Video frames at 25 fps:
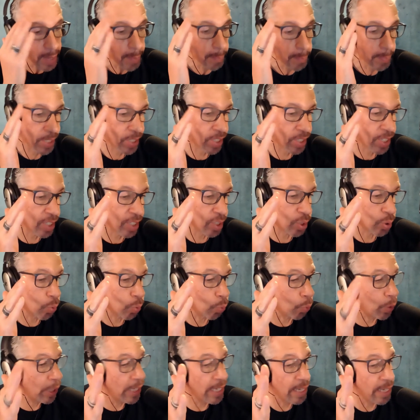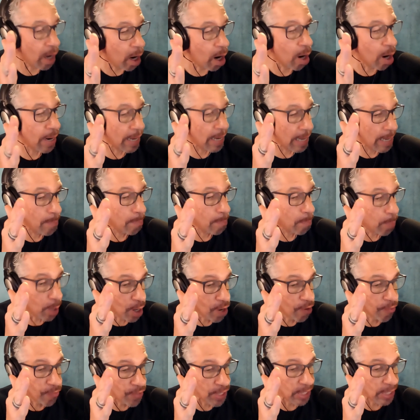But since we are
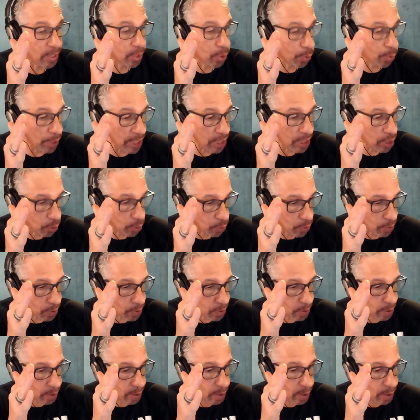imperfect creatures,